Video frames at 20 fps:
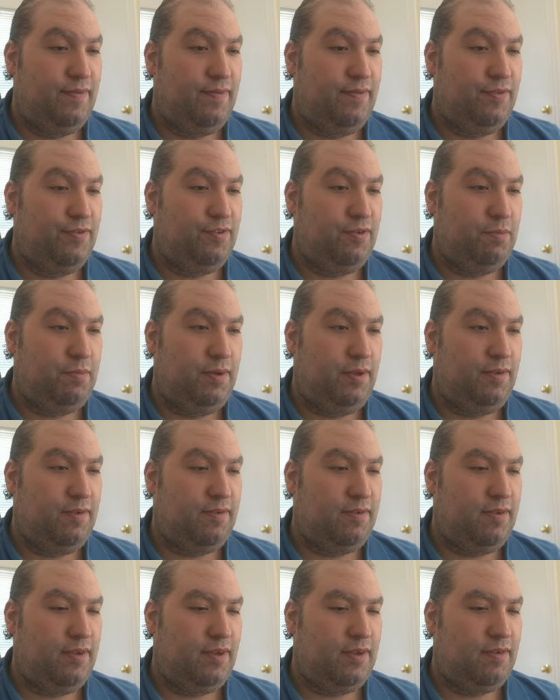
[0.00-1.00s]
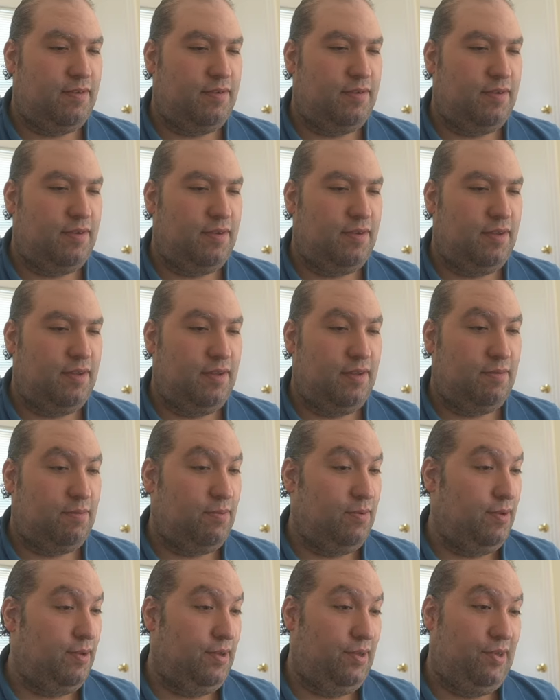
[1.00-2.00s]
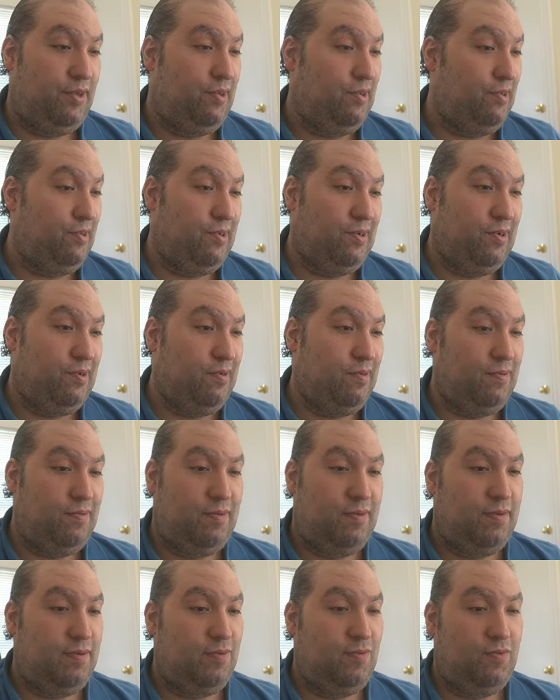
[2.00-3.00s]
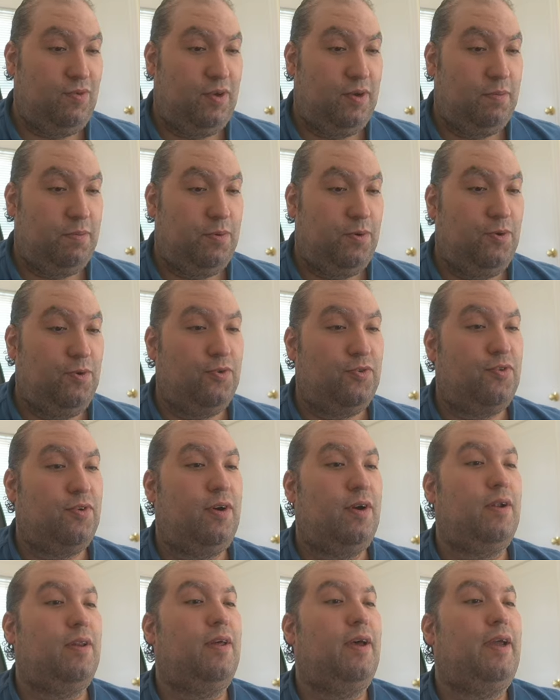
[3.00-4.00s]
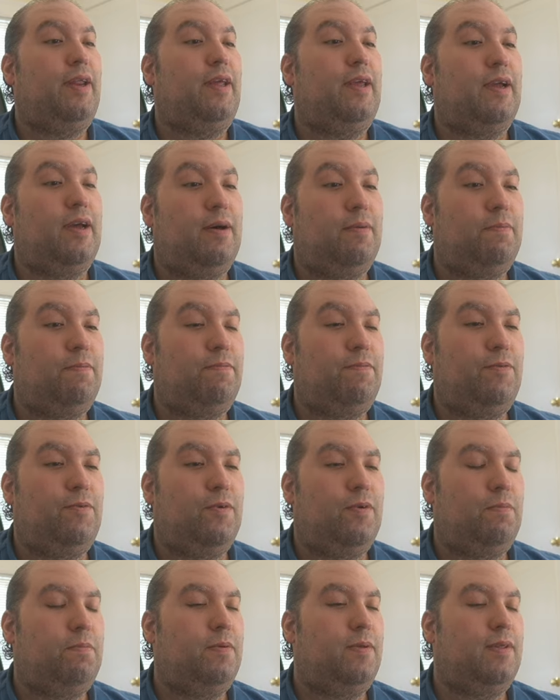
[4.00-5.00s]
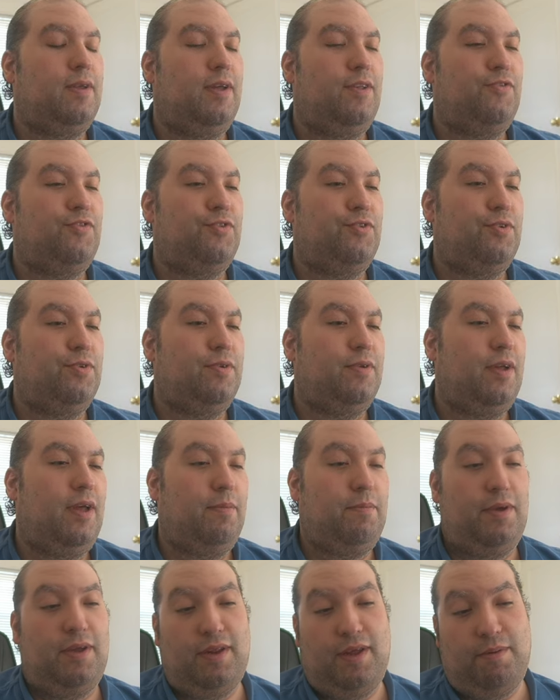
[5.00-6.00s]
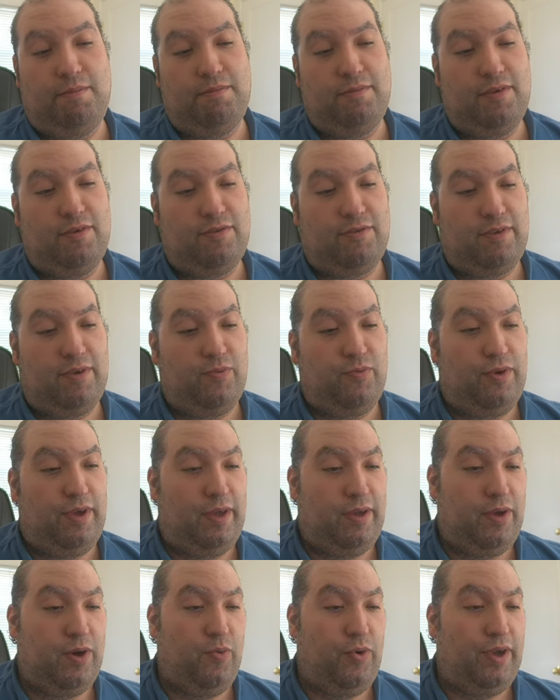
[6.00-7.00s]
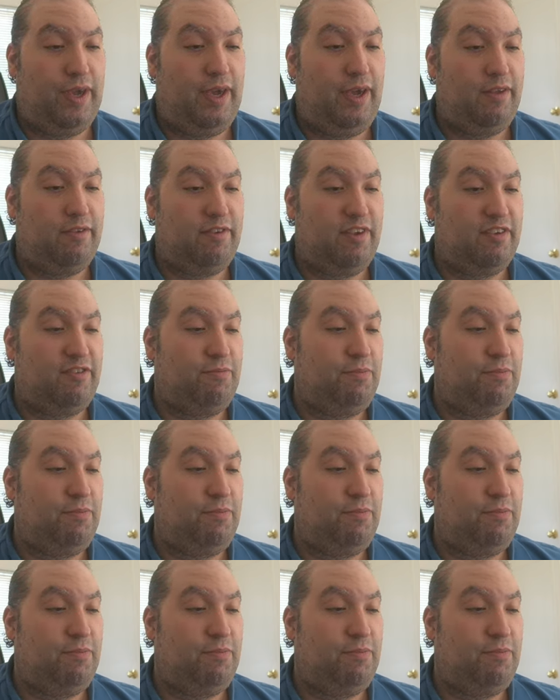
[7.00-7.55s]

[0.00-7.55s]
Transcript: So b6. Let's play here. We are both are lining up for potential. I mean, I'm just going a6,